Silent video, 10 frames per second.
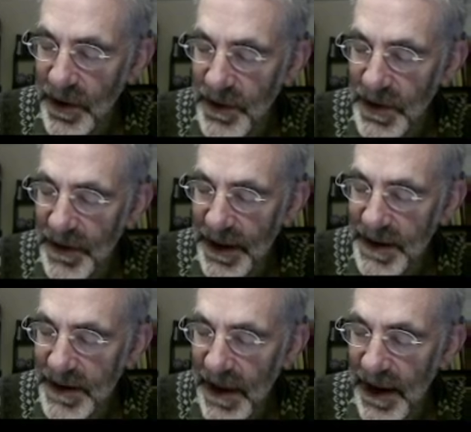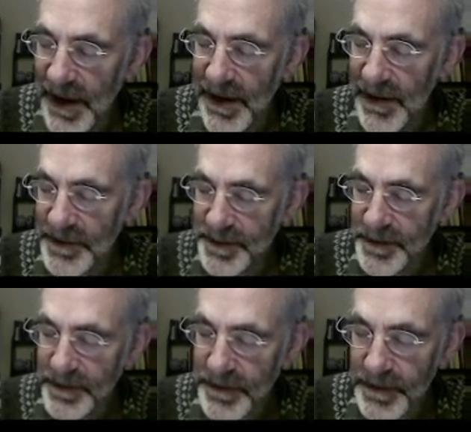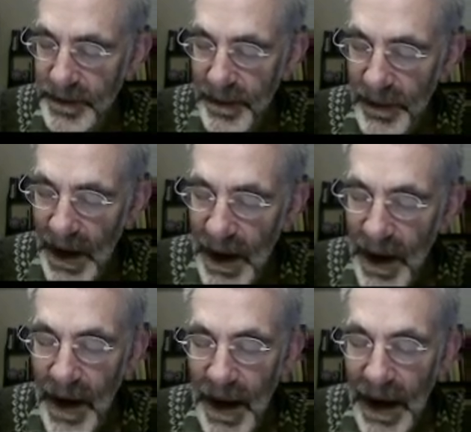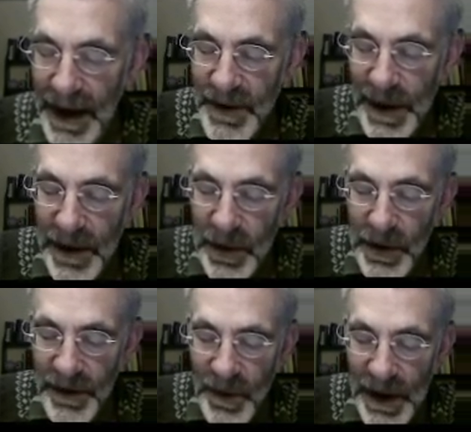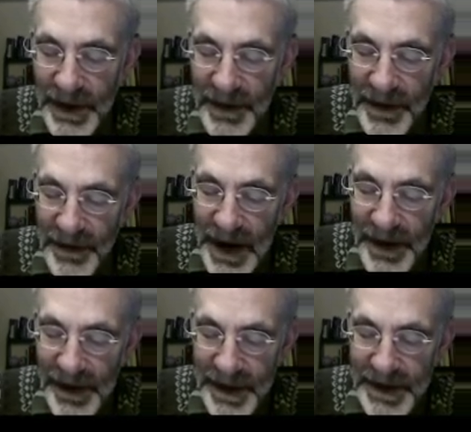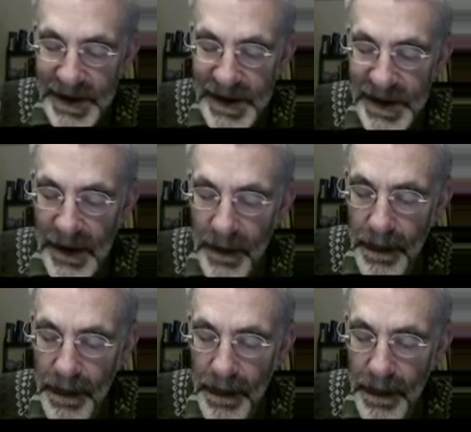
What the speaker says: up to xn. And we can look at the ring of invariants,